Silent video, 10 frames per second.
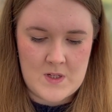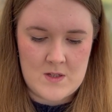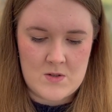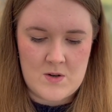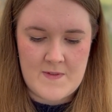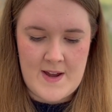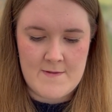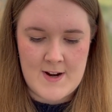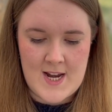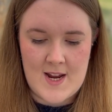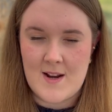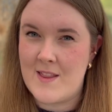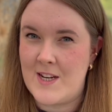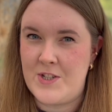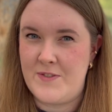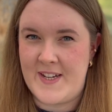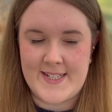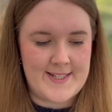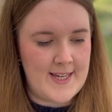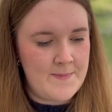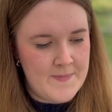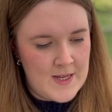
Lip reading: sort of every day, nothing too fancy.